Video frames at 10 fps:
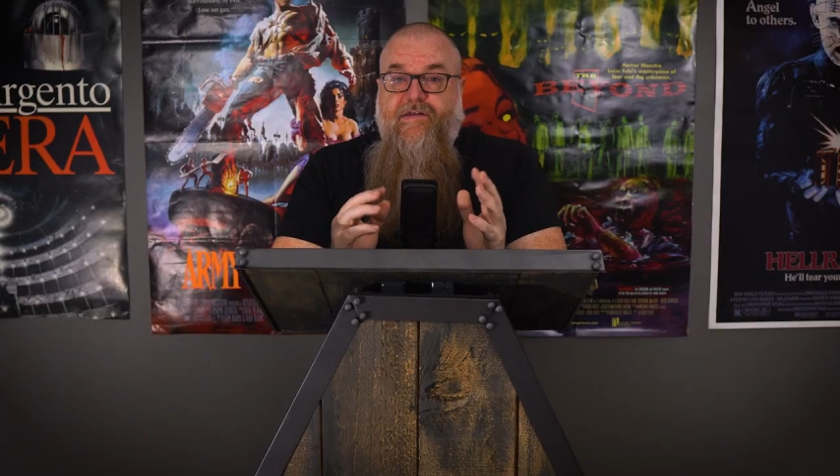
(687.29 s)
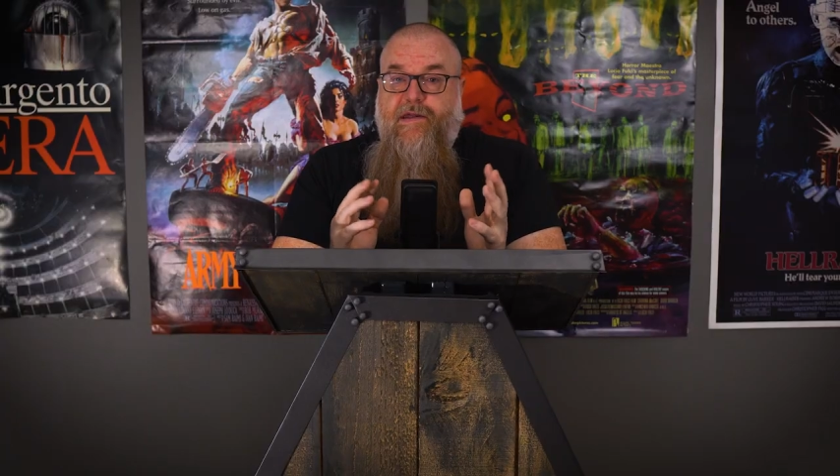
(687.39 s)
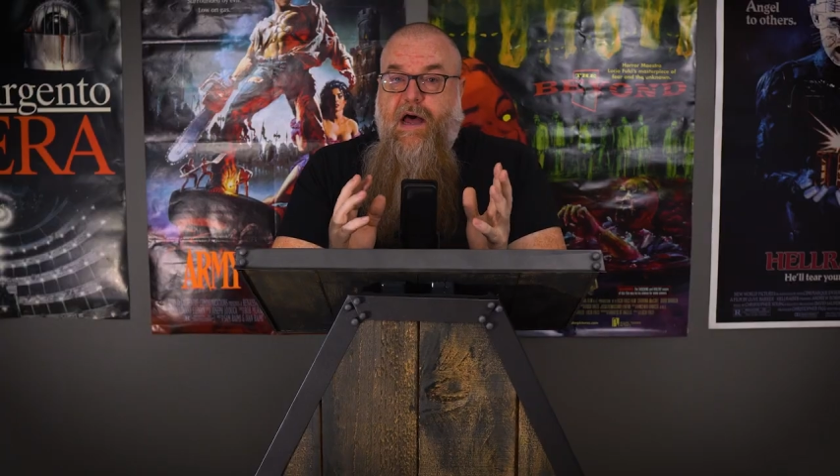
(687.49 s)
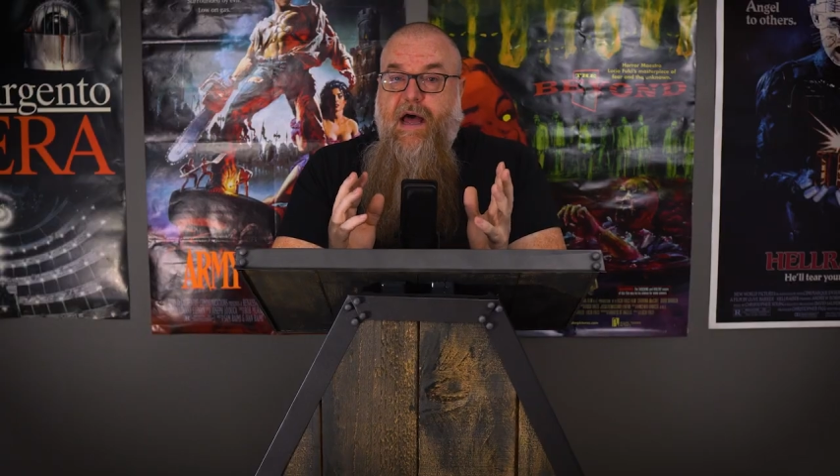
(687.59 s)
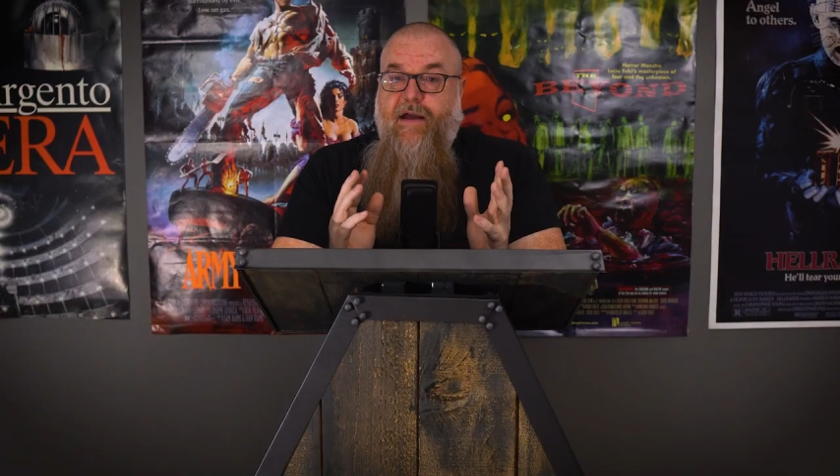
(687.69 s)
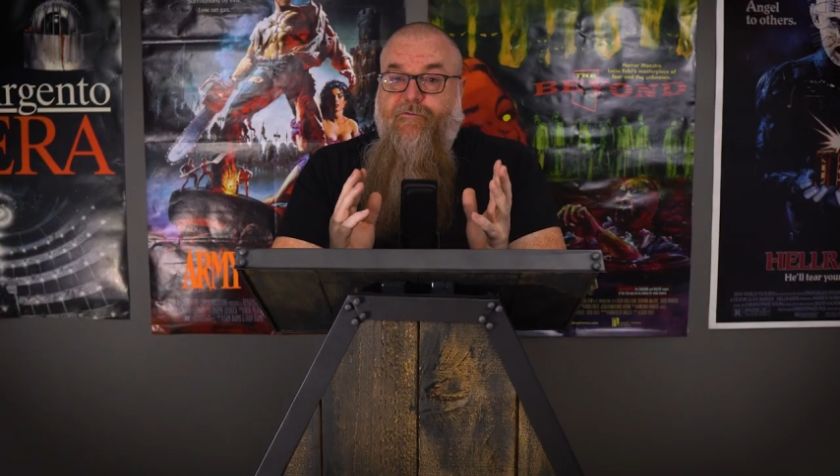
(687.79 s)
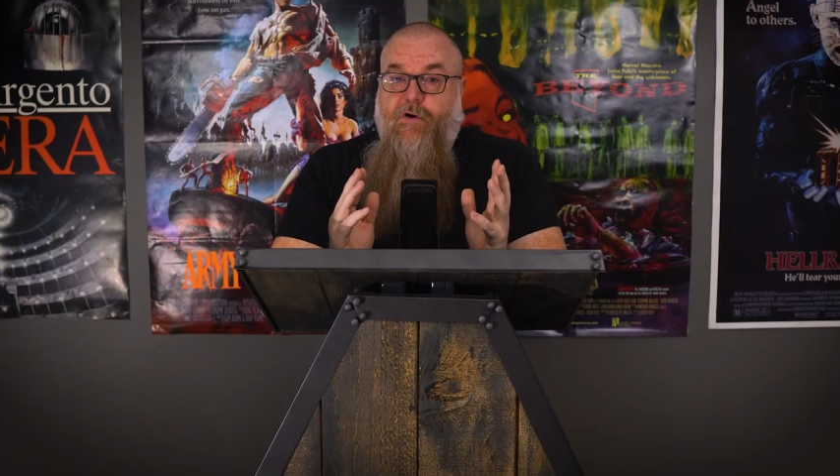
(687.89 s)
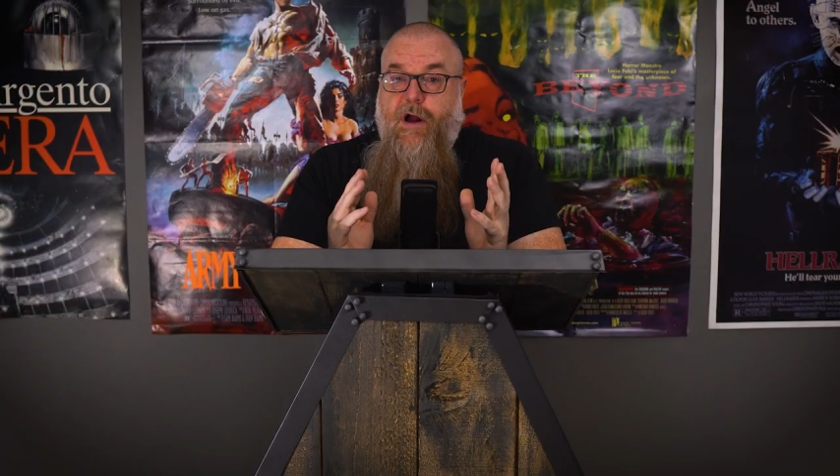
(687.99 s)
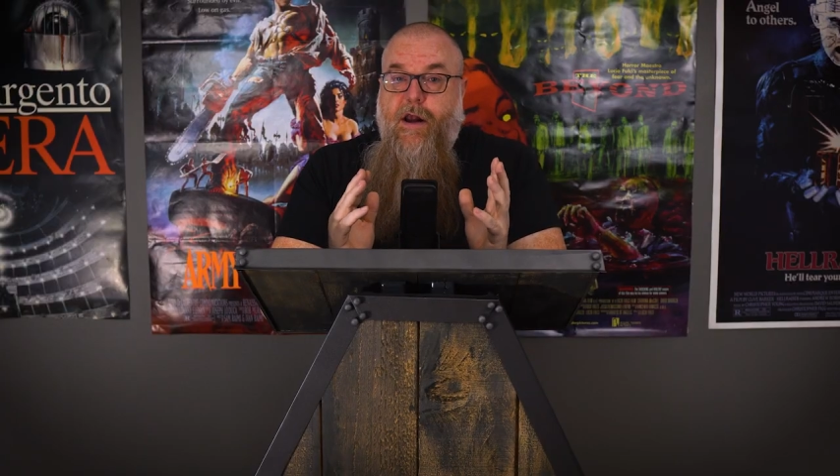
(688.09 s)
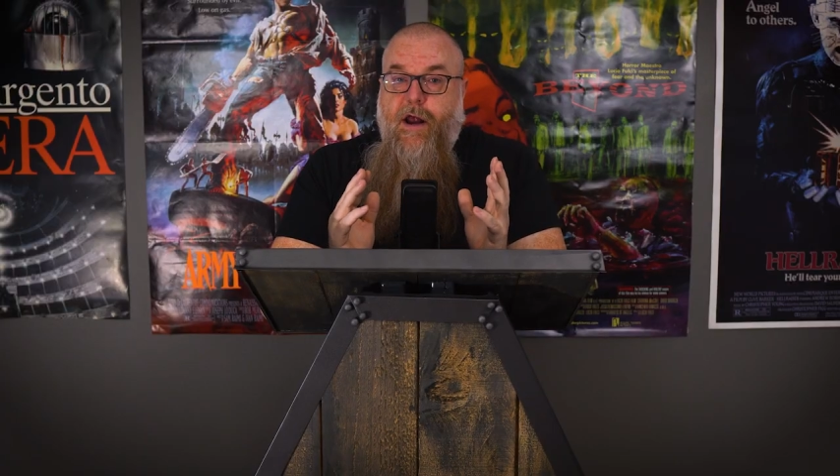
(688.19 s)
it's time
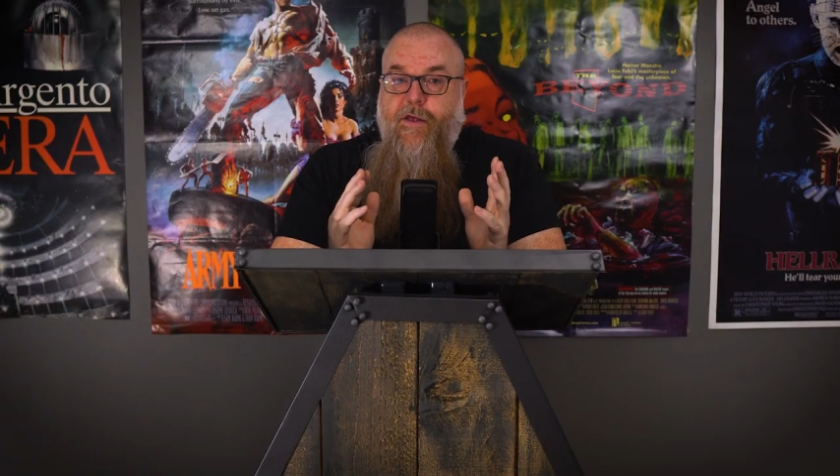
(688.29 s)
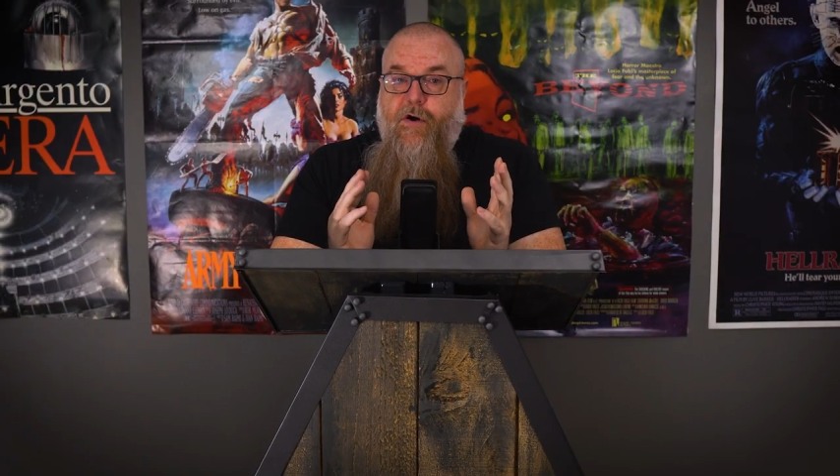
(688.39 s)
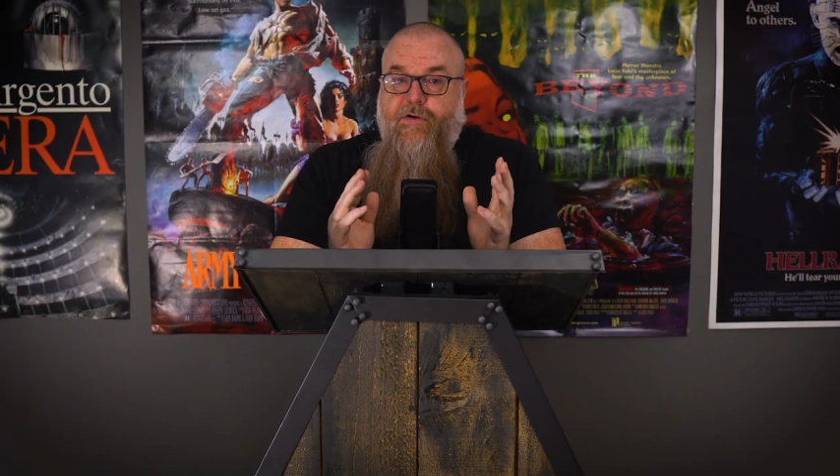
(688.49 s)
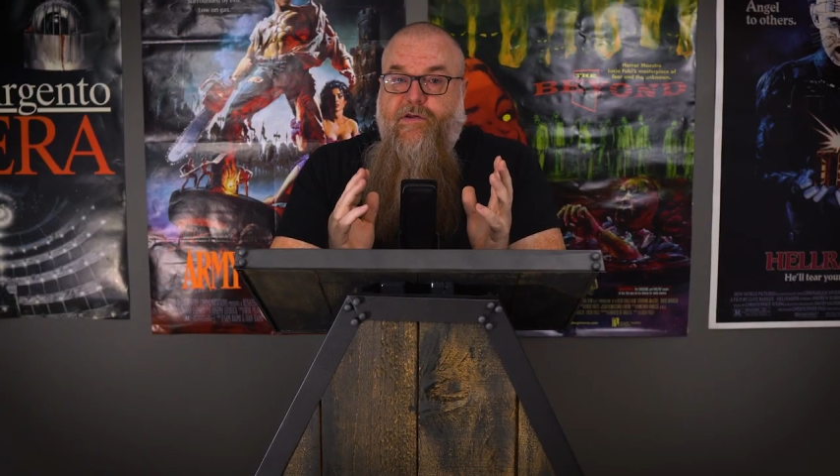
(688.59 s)
for another